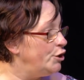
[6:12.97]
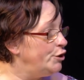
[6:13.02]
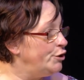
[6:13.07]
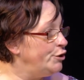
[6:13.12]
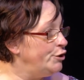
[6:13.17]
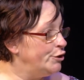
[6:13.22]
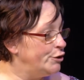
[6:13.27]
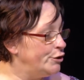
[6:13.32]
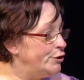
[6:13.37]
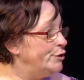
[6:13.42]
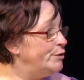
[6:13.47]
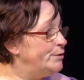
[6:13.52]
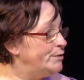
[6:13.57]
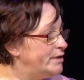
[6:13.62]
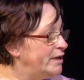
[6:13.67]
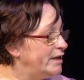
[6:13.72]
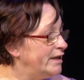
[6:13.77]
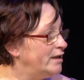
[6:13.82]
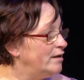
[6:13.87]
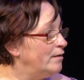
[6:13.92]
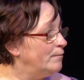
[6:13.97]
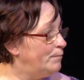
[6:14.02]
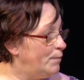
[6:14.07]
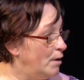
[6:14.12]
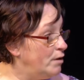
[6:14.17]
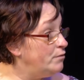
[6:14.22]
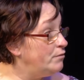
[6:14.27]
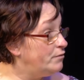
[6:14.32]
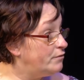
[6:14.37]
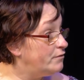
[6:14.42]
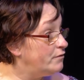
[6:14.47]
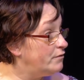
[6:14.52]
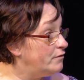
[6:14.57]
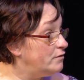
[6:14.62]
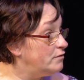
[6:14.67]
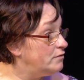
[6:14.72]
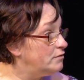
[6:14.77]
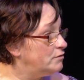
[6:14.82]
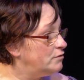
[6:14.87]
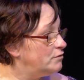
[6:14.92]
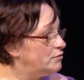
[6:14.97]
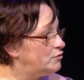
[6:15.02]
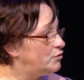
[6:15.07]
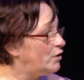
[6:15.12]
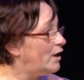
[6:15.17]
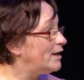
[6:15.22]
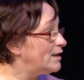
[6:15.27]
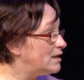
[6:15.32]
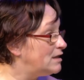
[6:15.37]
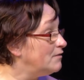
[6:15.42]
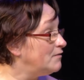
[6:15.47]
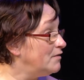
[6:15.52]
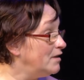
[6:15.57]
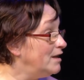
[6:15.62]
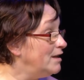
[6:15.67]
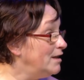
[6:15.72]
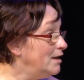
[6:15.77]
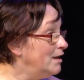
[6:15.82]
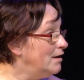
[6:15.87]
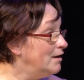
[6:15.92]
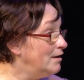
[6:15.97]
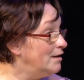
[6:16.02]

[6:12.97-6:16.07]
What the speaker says: You're losing both tracks of the